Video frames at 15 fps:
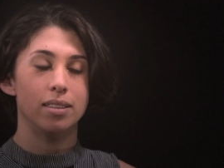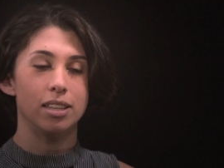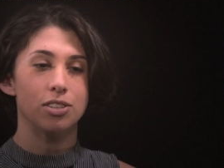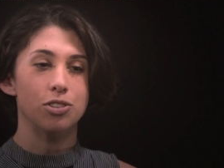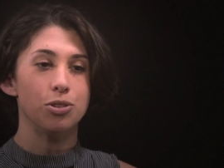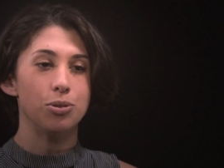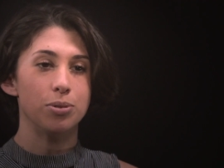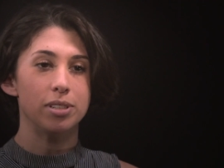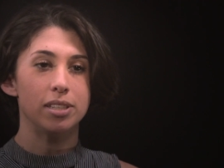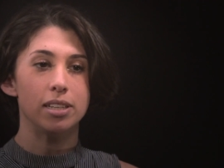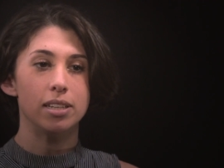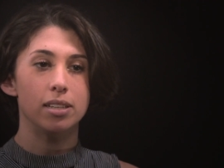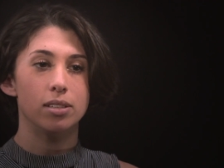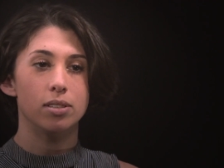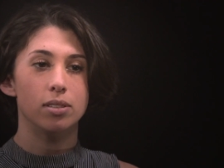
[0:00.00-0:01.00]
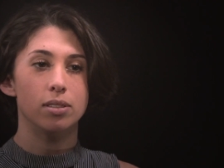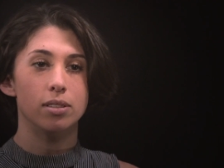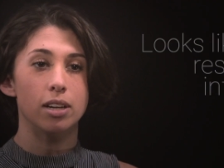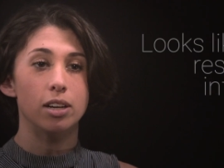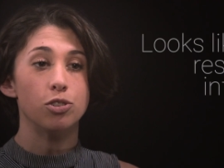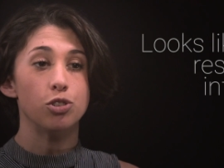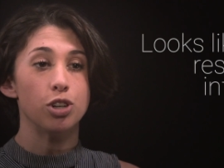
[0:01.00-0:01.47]
This new disease
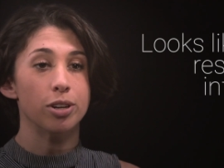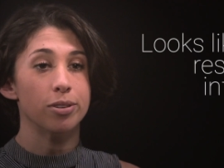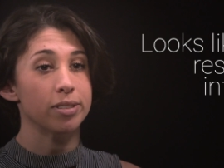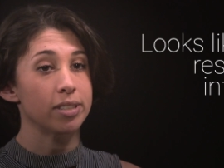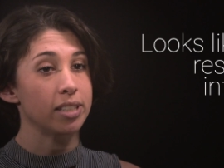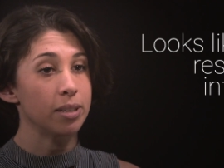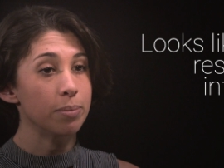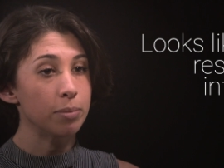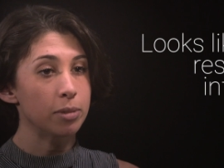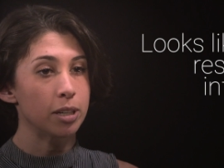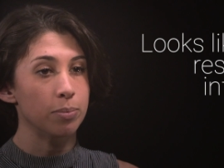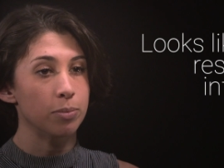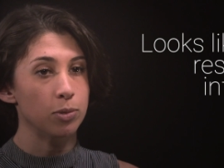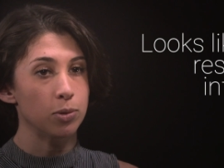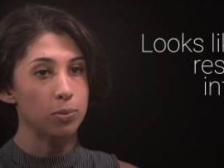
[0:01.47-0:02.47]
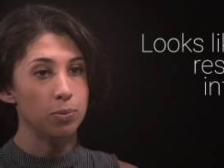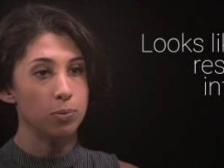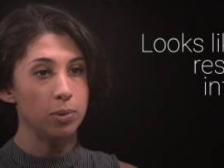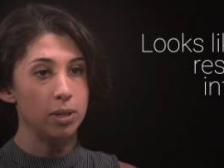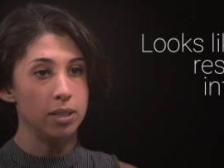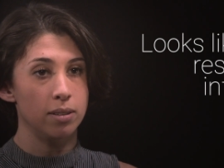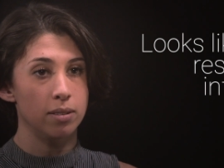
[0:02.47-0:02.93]
does share symptoms
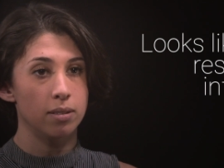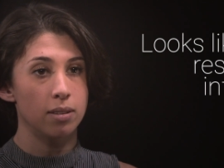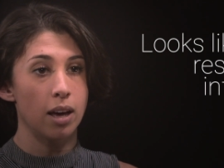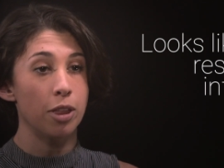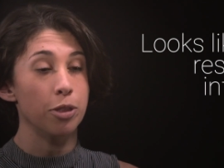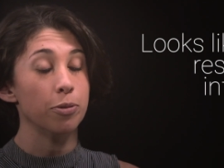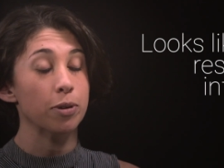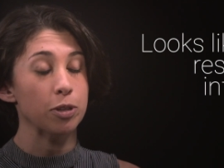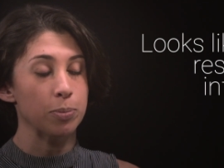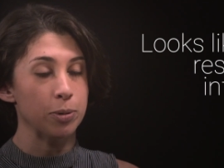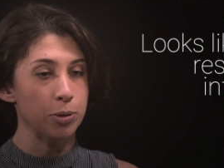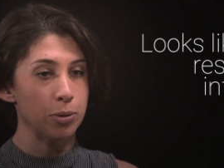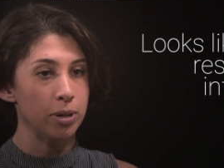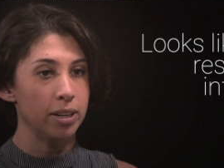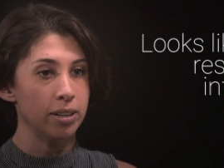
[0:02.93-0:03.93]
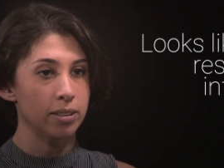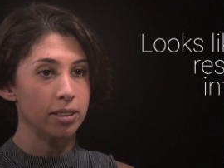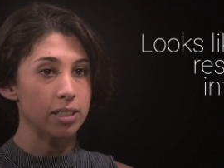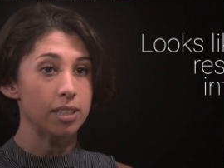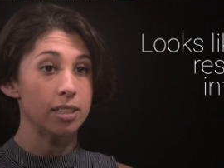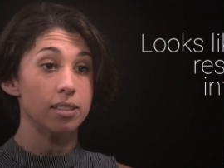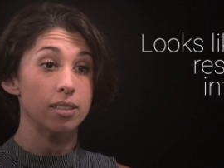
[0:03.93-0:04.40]
with other respiratory
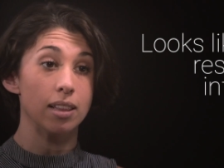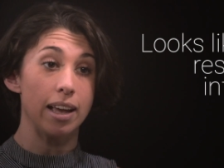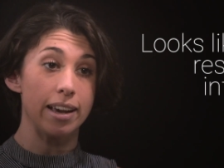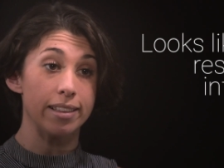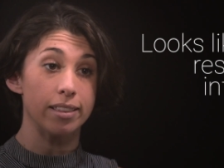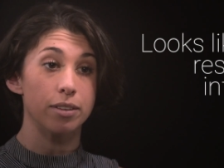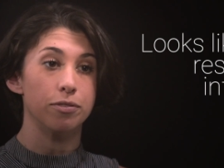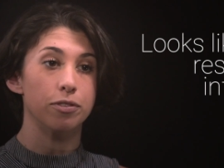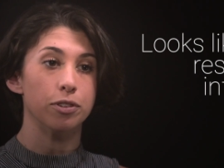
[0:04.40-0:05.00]
illnesses like the